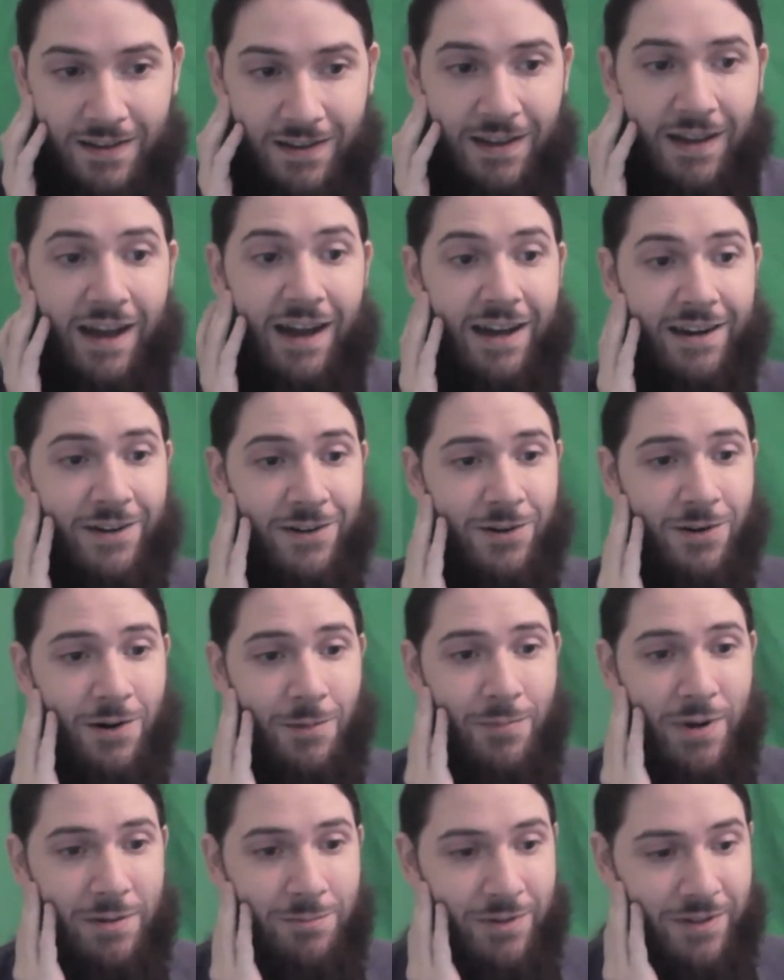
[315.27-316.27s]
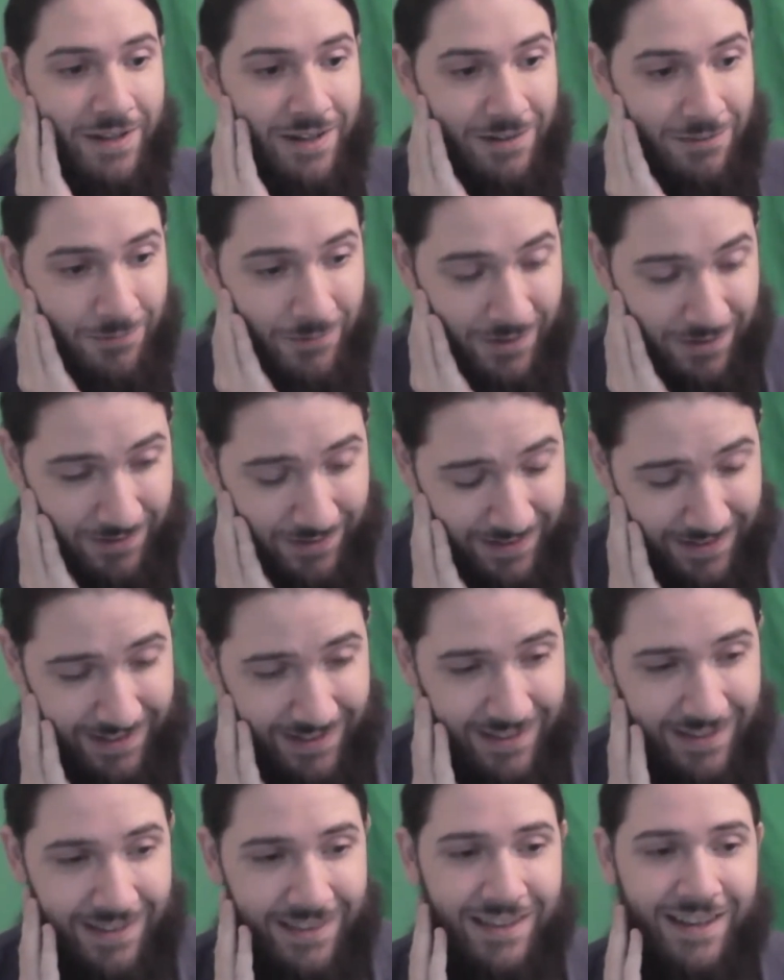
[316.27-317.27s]
a Republican. Well,
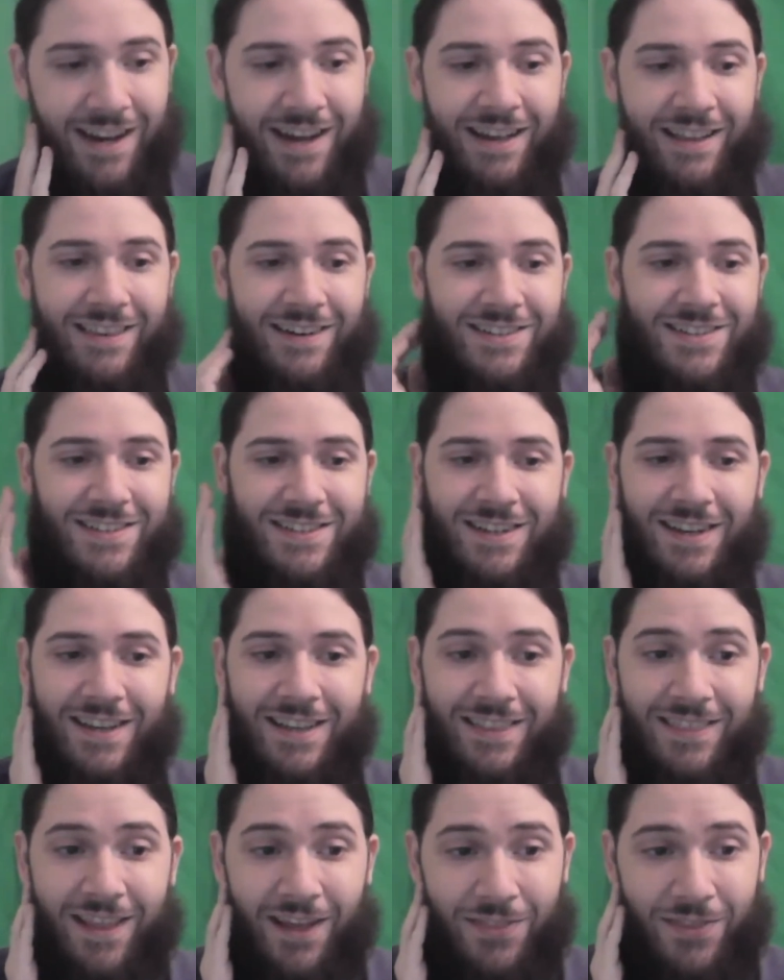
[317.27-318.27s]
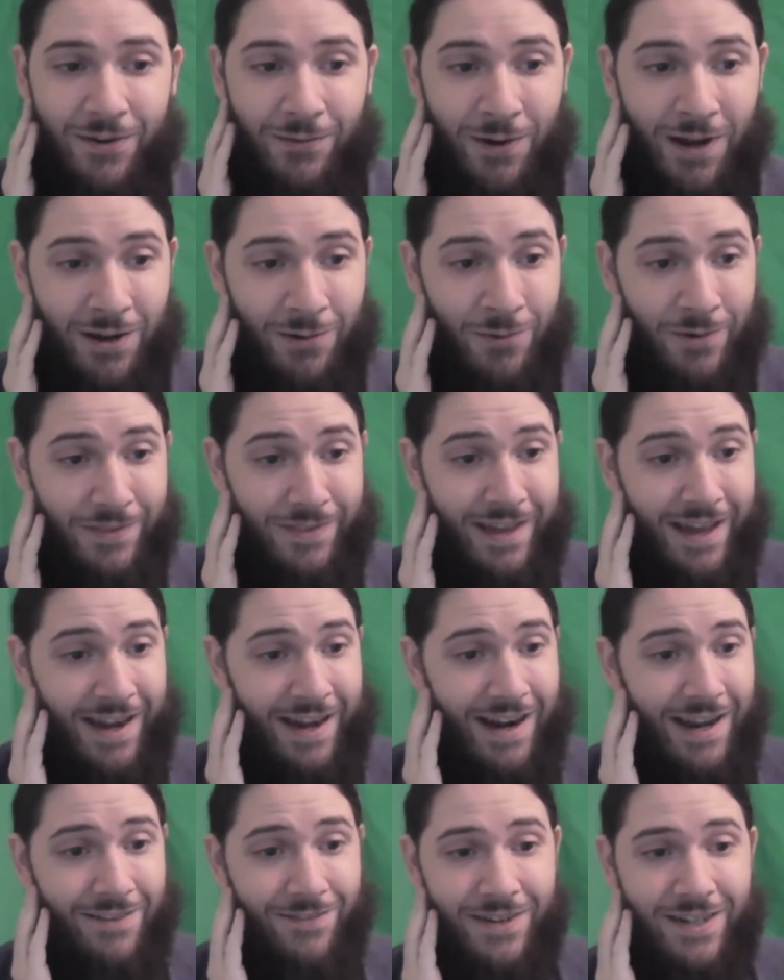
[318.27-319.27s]
yeah, there's nothing wrong with that,
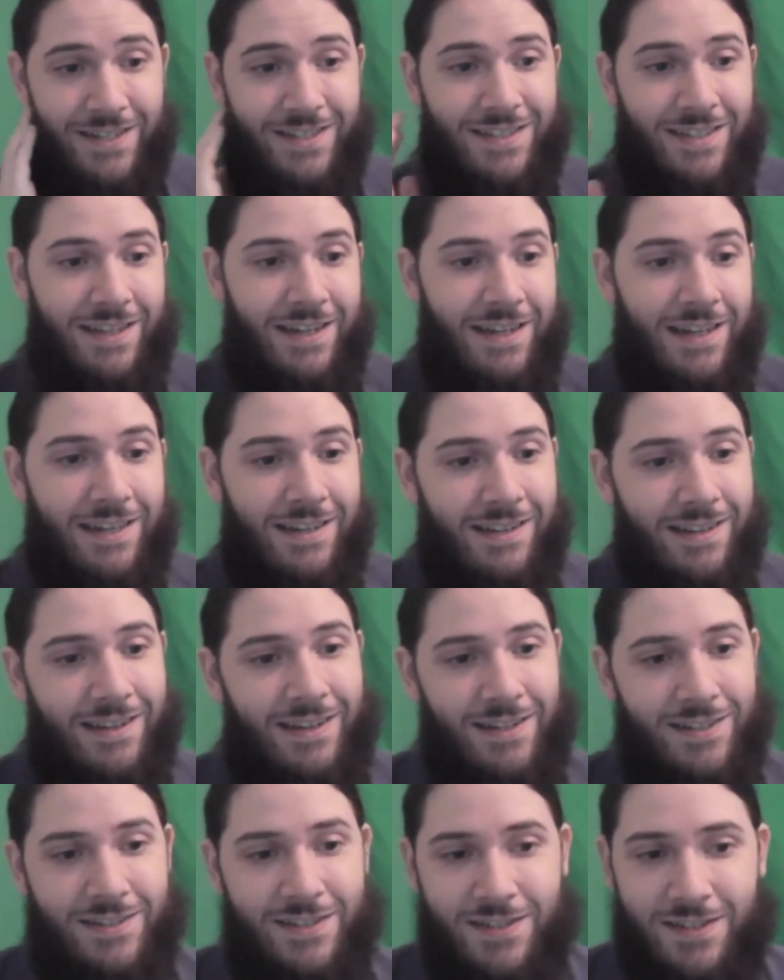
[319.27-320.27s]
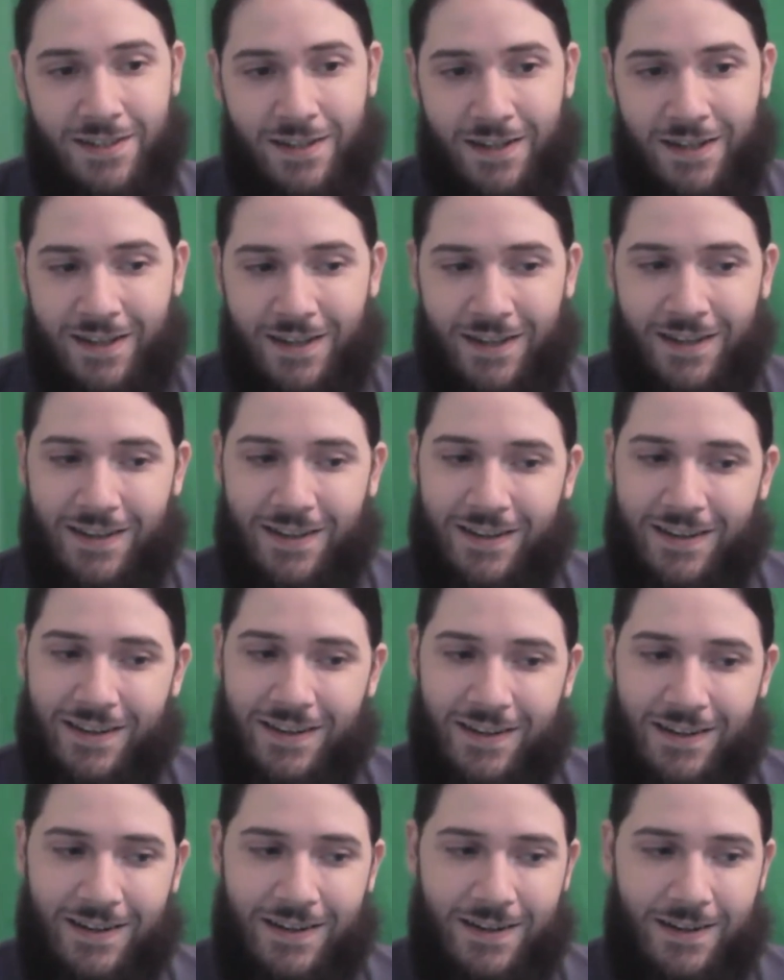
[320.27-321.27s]
obviously, because
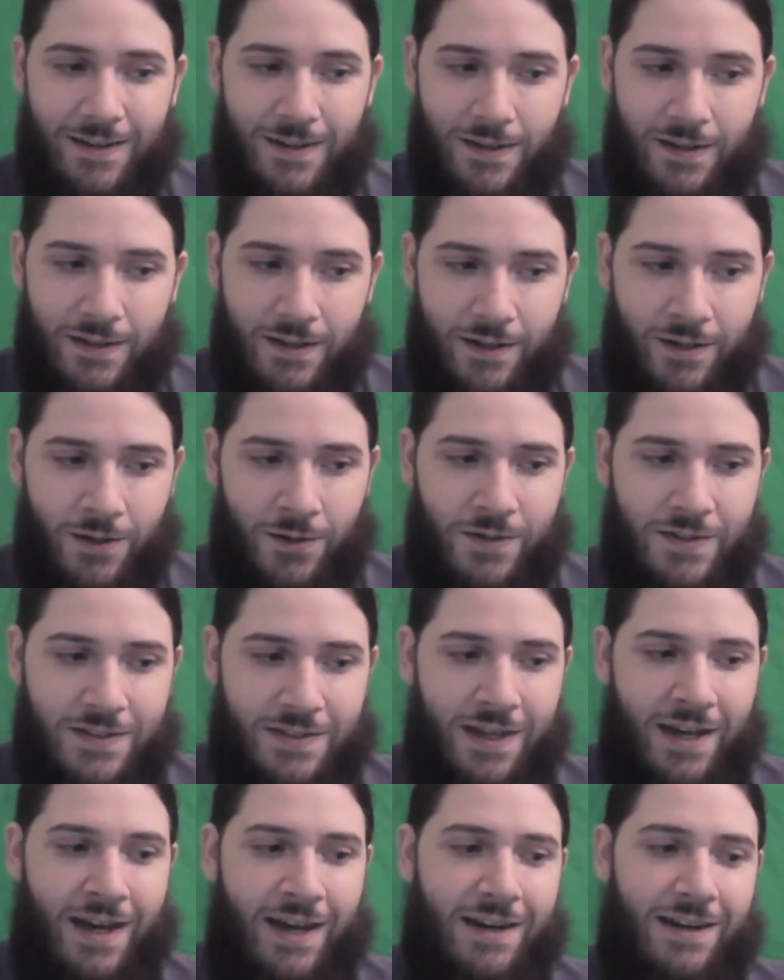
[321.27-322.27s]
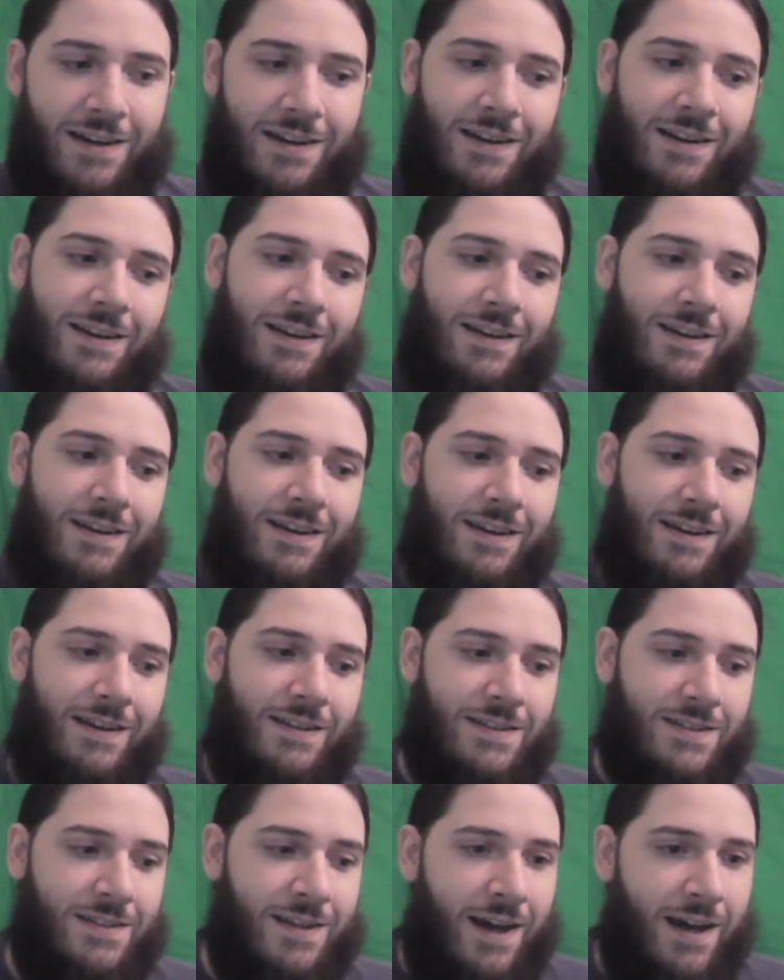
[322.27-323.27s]
it's not
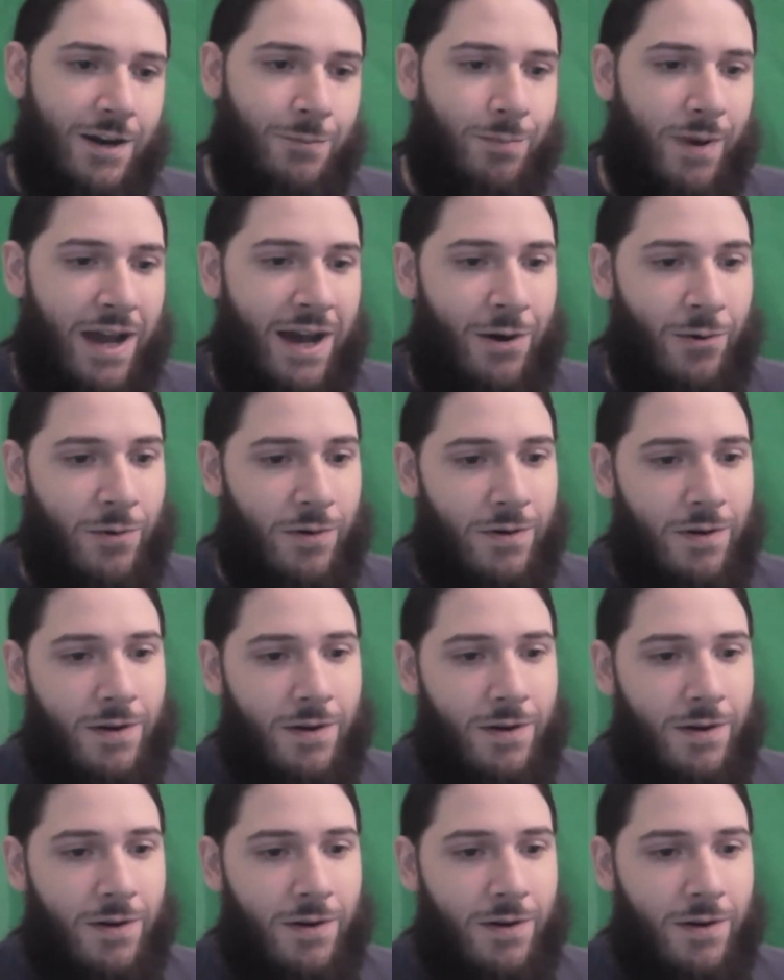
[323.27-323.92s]
about